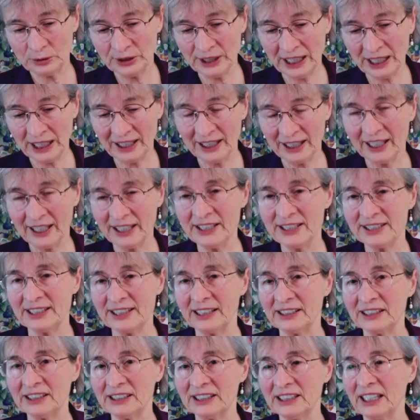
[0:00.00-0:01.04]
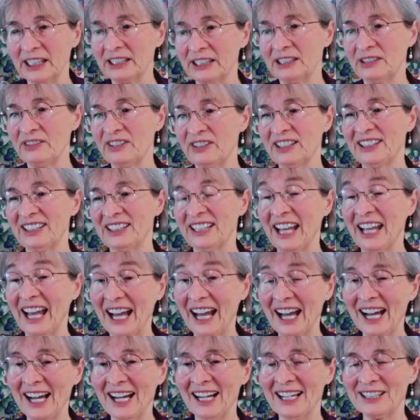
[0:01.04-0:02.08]
realize that creativity
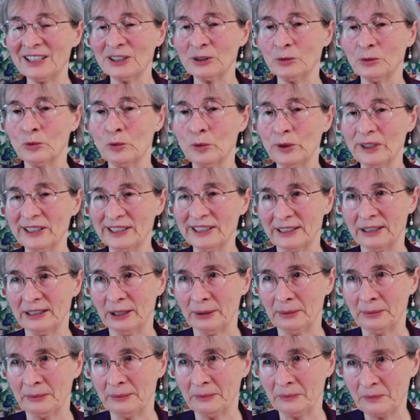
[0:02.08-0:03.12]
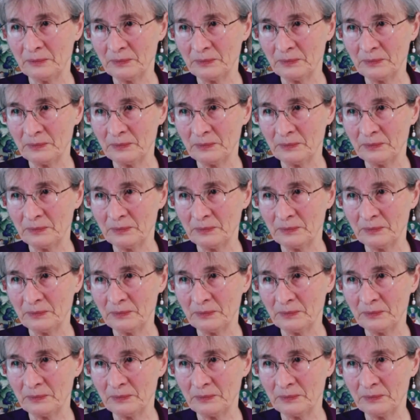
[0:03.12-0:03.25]
has wisdom.